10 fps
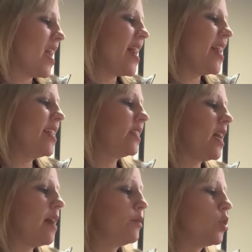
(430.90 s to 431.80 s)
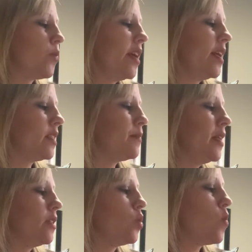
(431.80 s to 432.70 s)
8 times 3 gets me
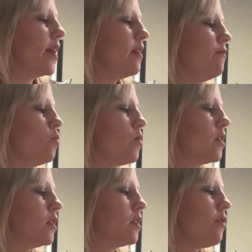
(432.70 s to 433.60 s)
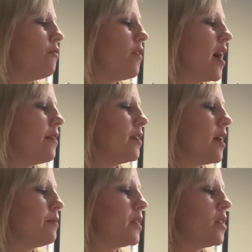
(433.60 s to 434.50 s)
to 24. So 5
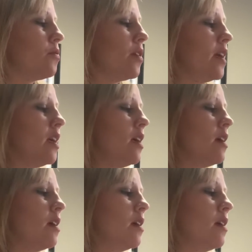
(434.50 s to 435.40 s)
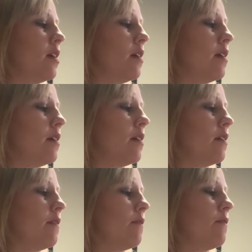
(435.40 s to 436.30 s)
times 3,
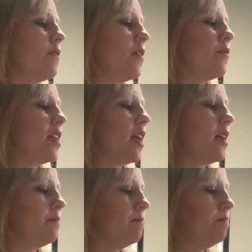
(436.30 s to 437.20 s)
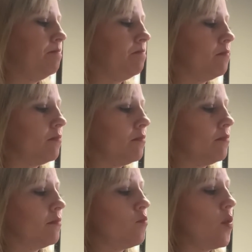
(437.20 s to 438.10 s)
15.
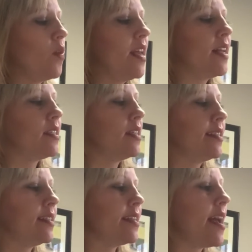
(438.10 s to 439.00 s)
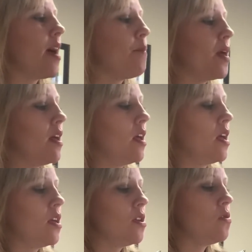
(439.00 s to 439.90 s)
When we get to this step,
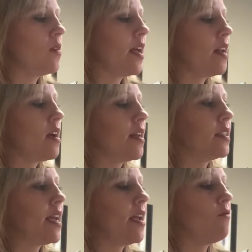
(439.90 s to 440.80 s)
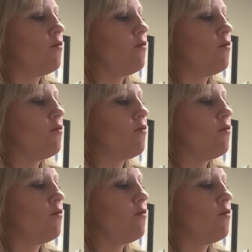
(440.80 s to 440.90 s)
you cannot take